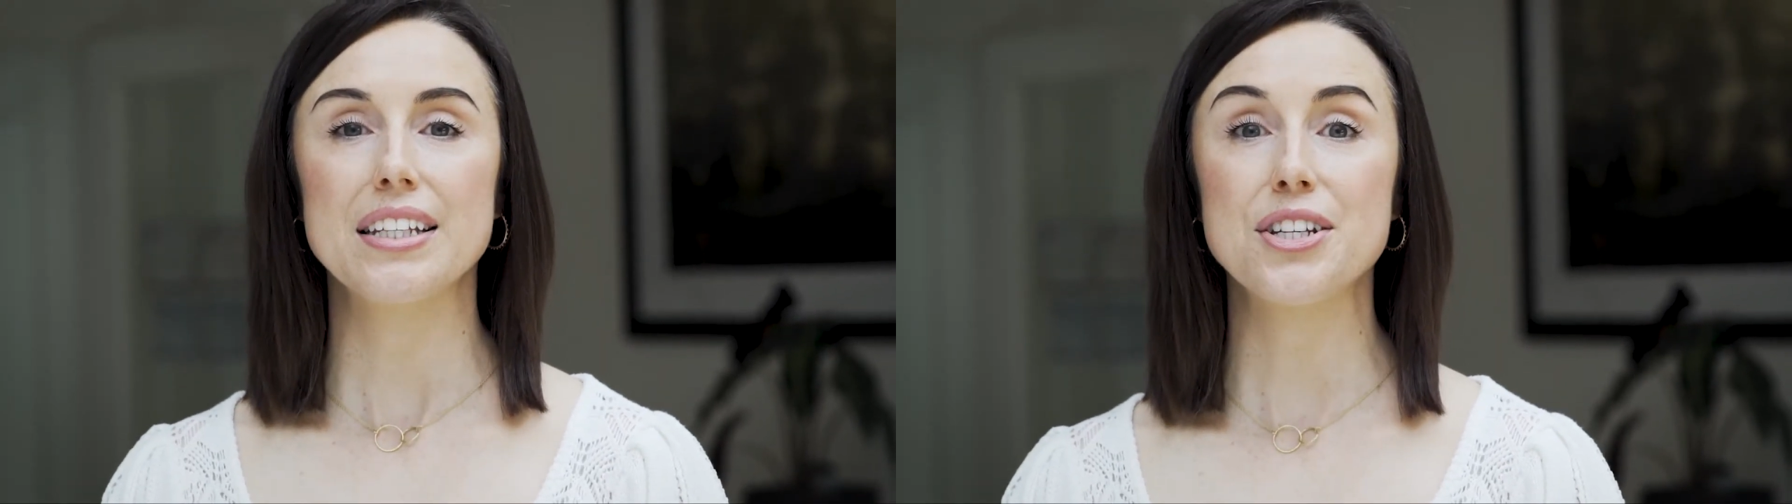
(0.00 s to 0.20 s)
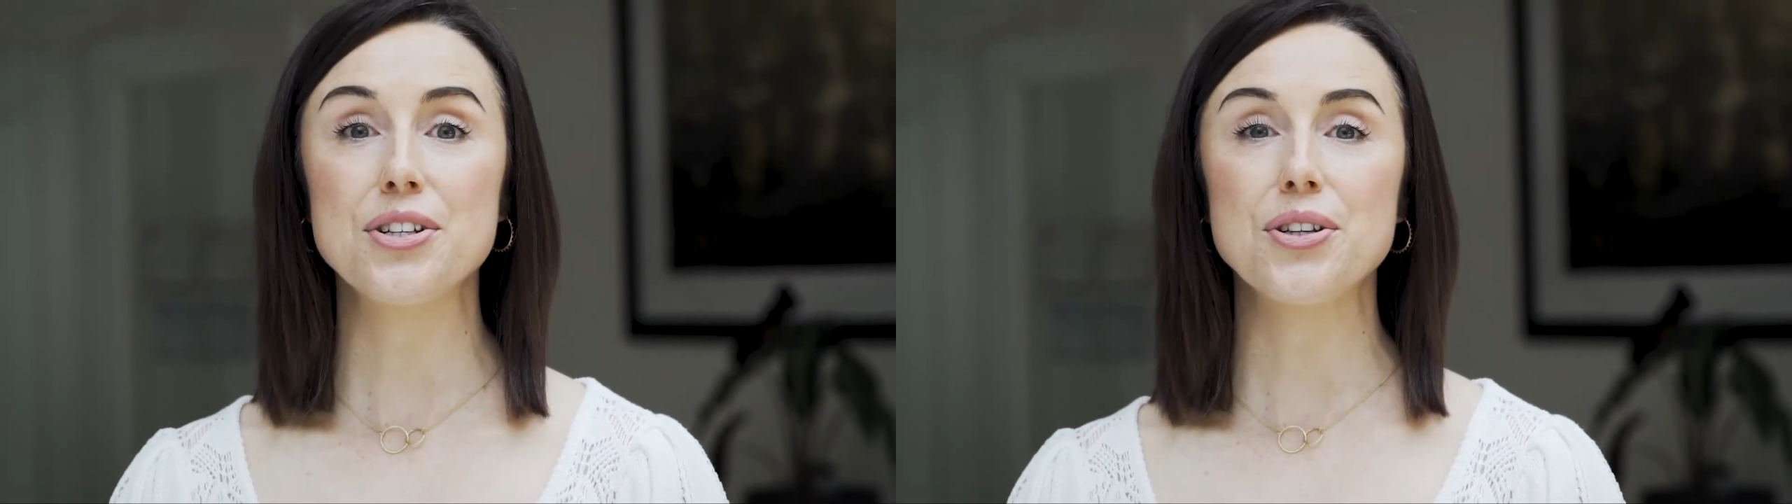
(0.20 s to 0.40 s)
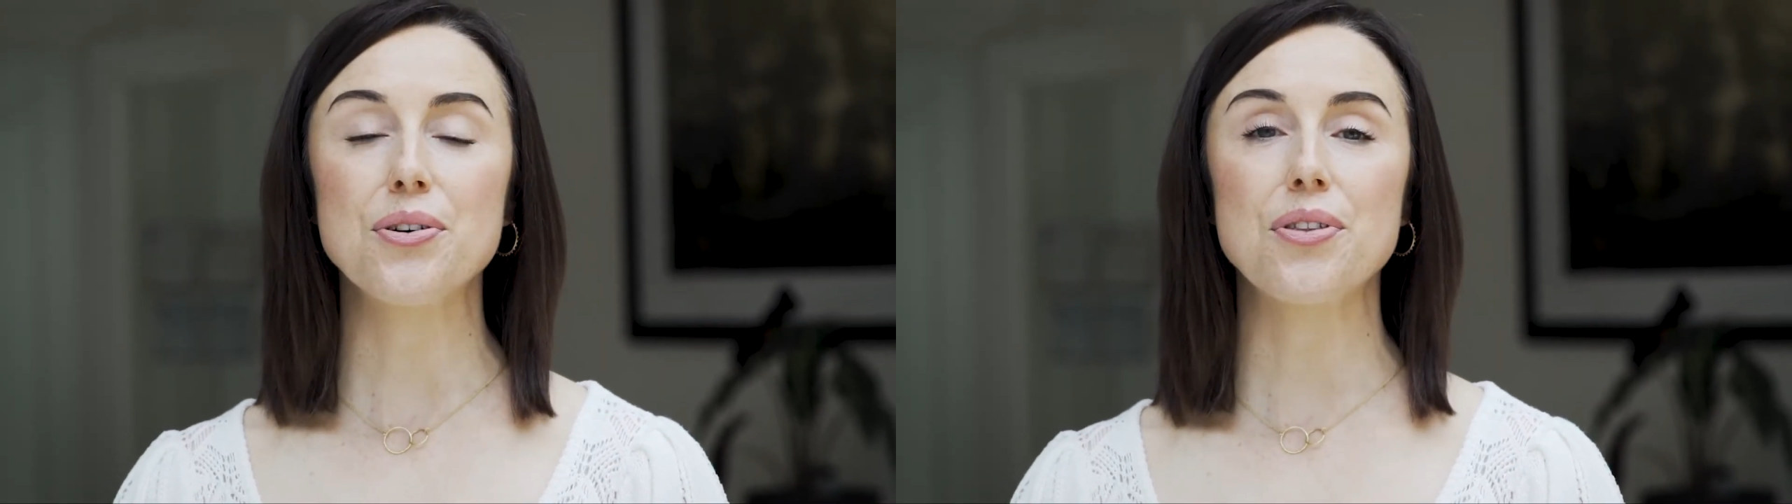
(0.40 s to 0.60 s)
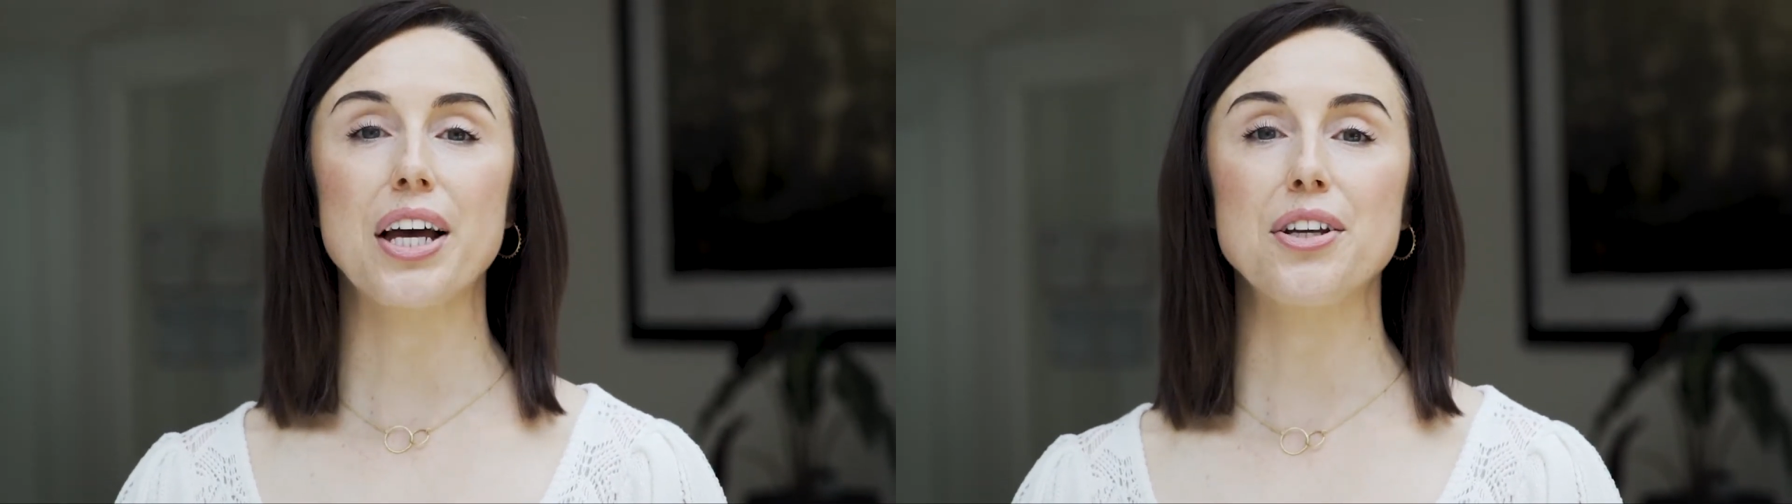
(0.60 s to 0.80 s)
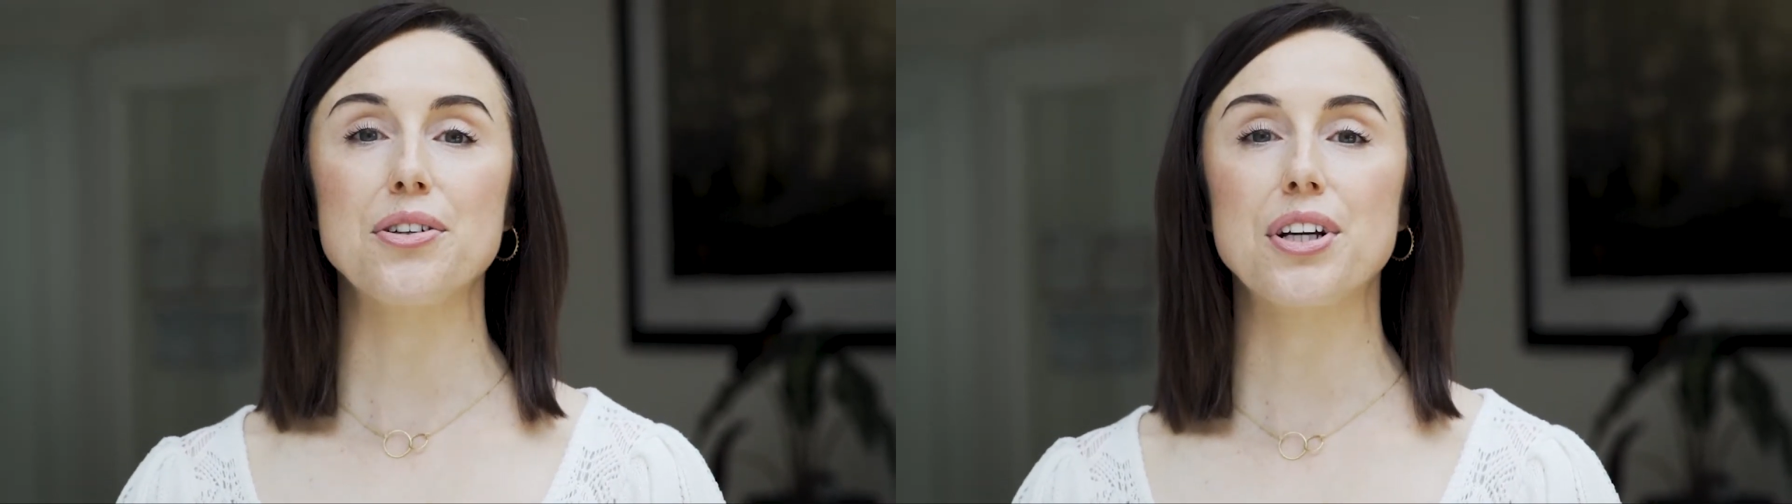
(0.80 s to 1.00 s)
Did you know
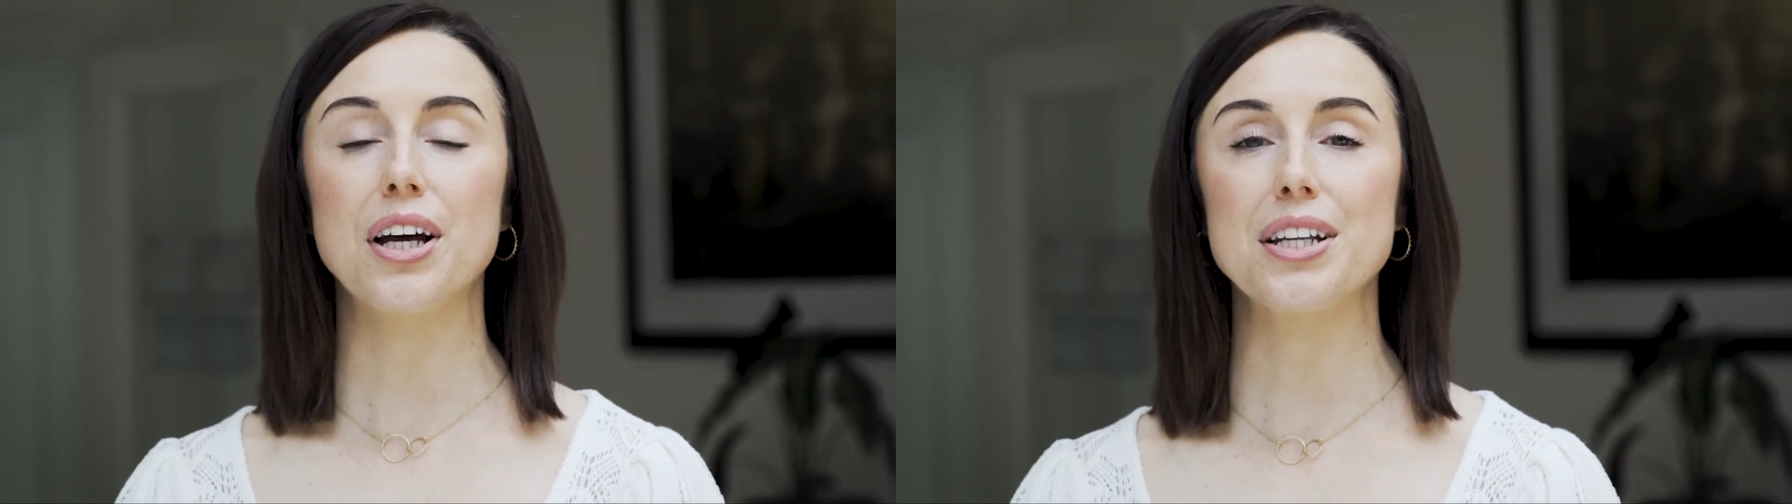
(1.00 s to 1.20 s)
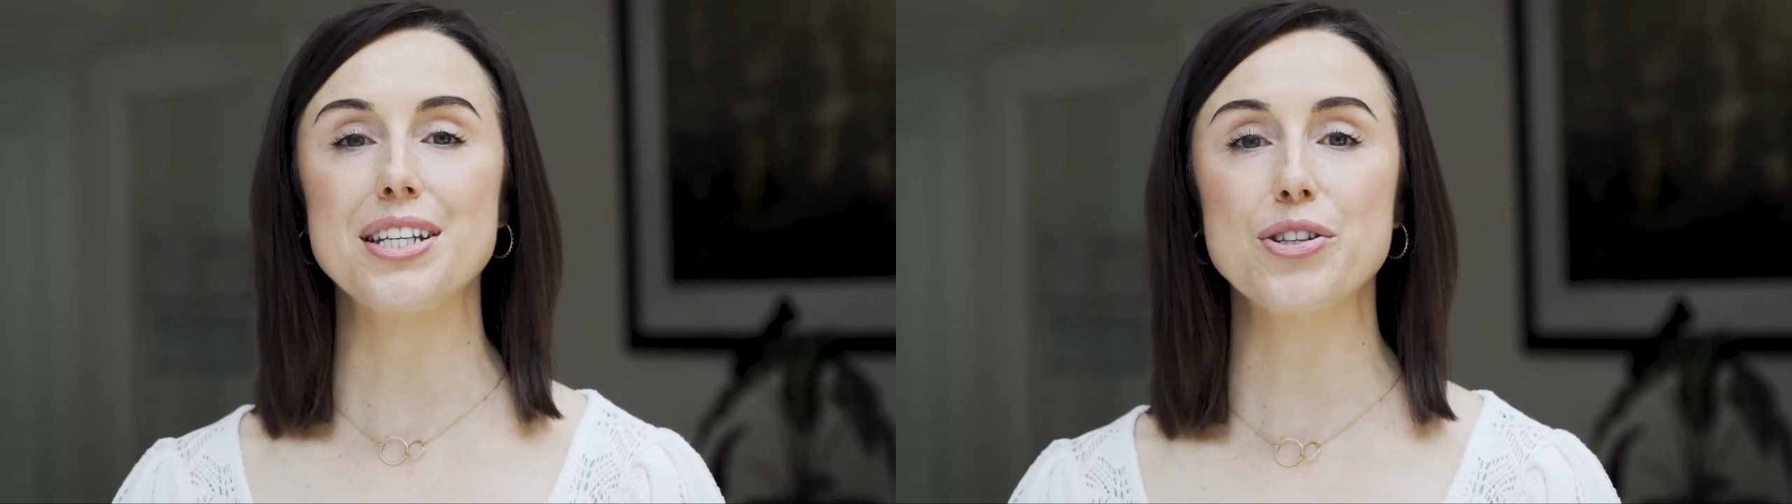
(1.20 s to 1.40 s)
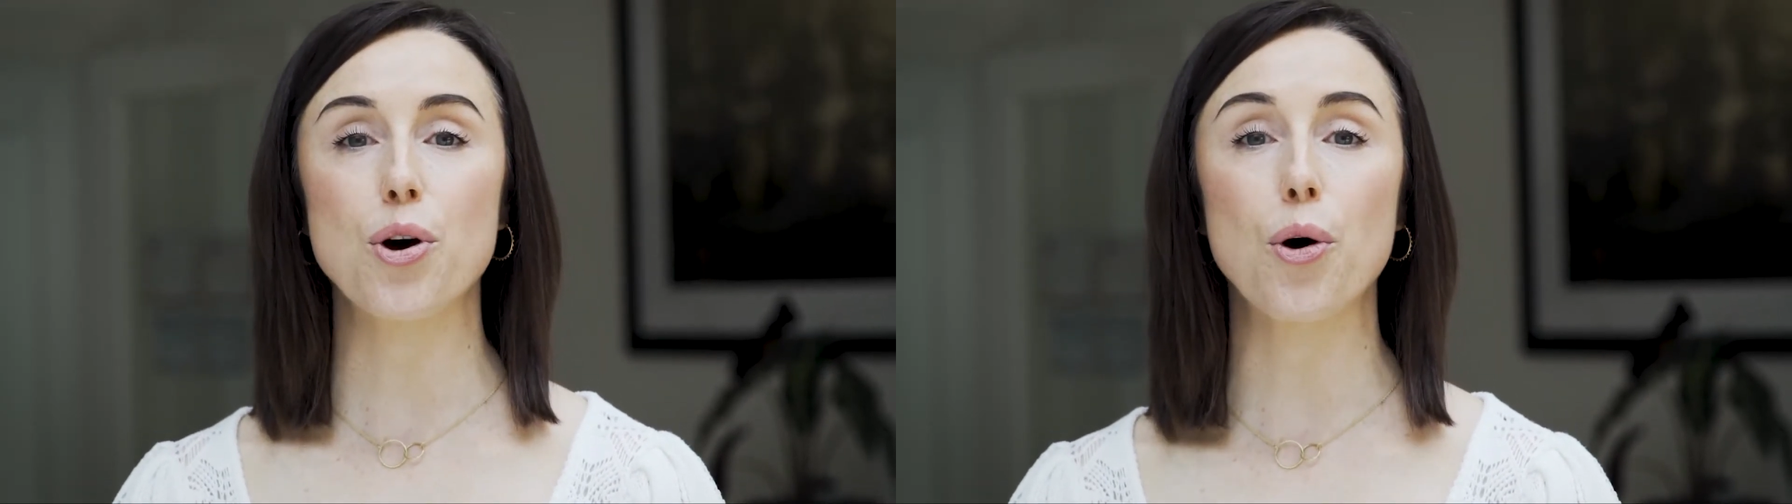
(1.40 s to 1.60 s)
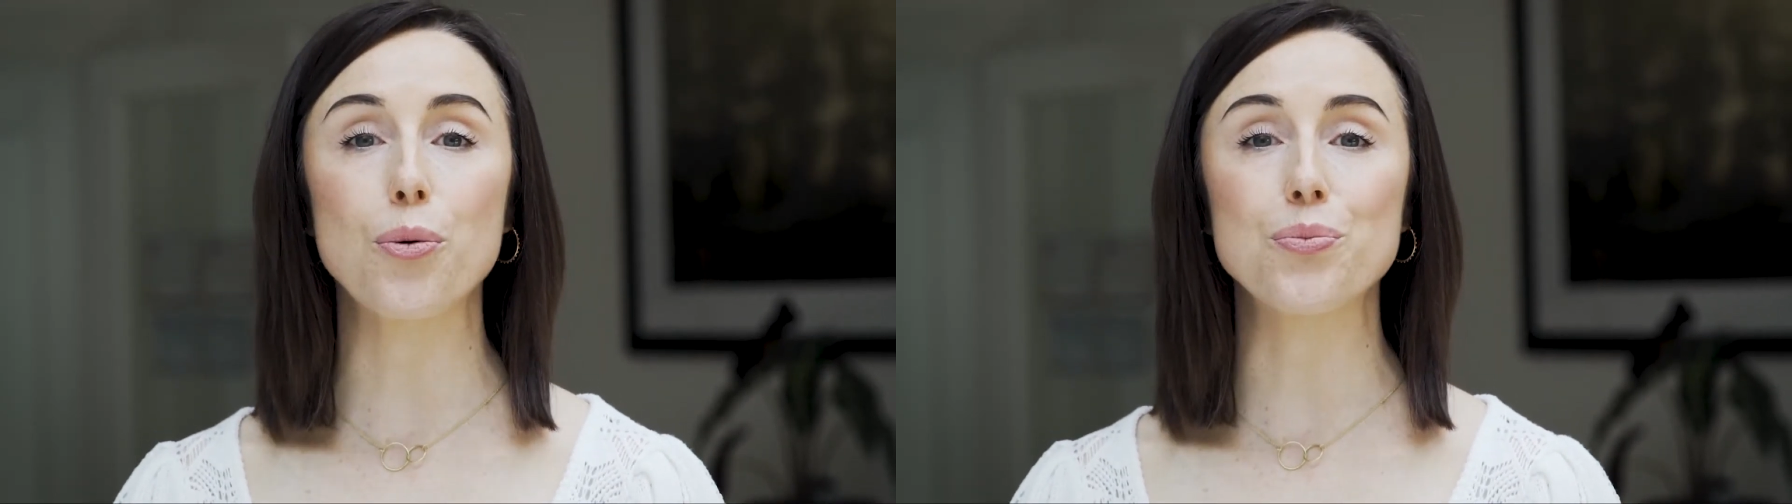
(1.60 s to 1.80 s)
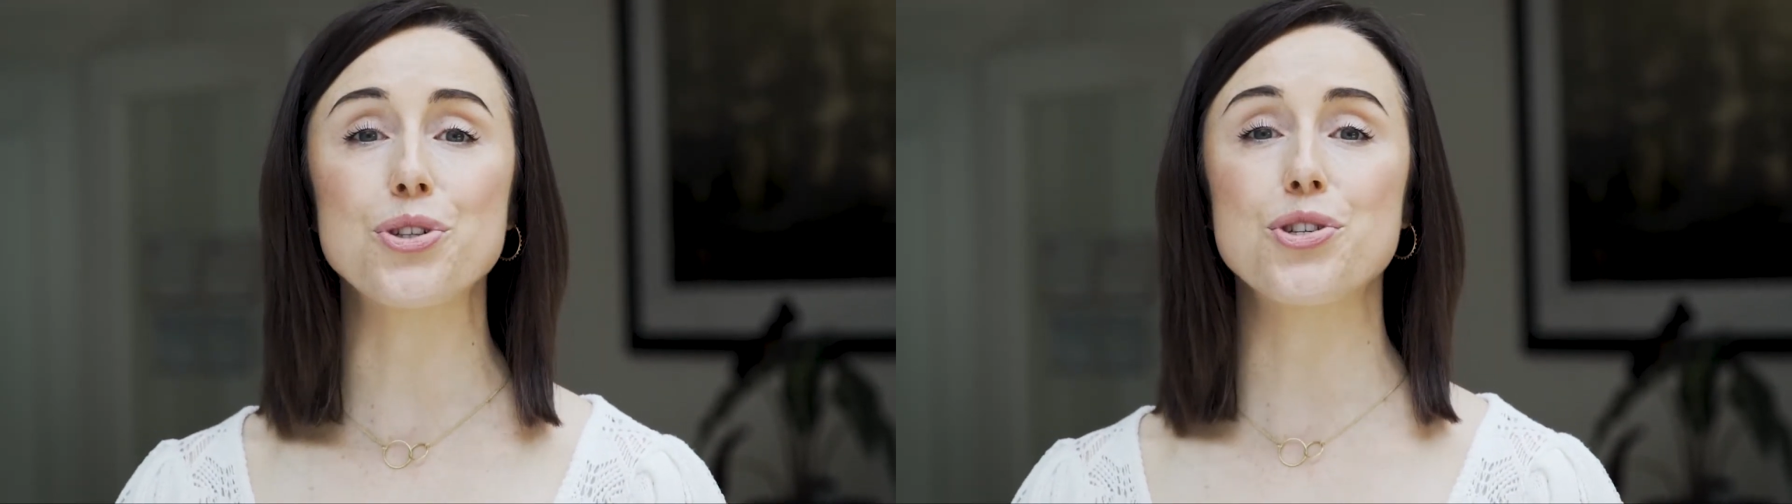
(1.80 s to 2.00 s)
that your gut is
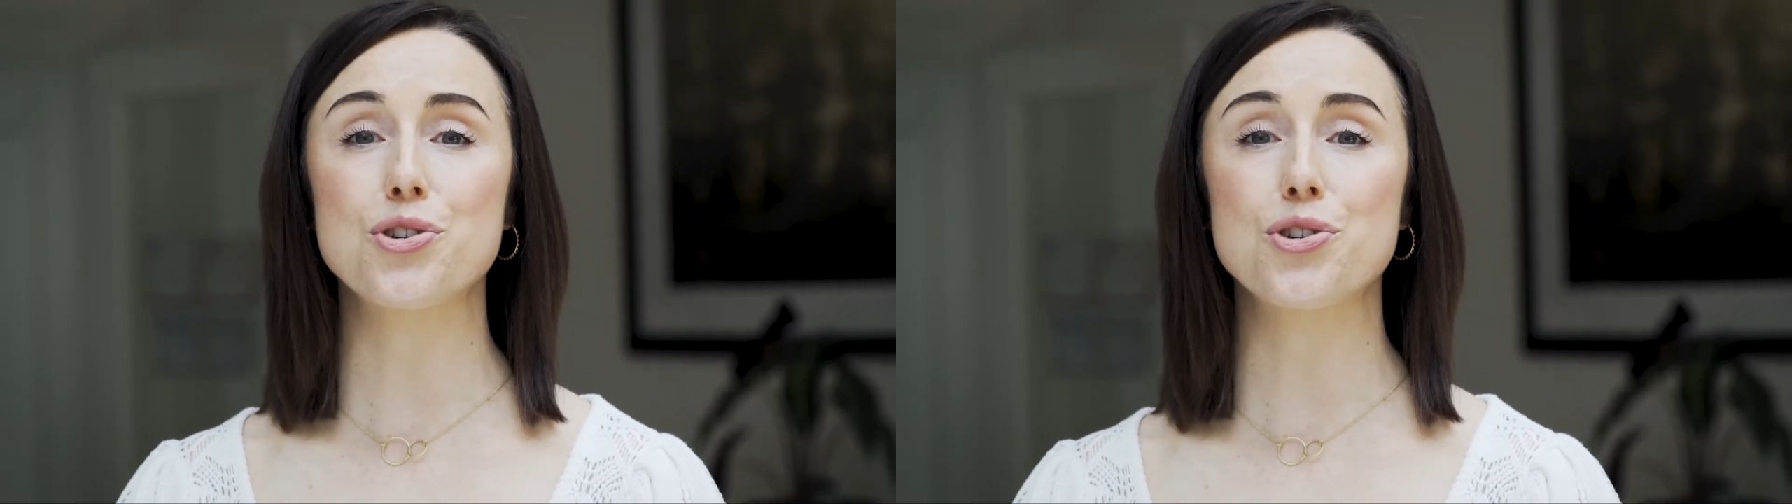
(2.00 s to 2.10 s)
home to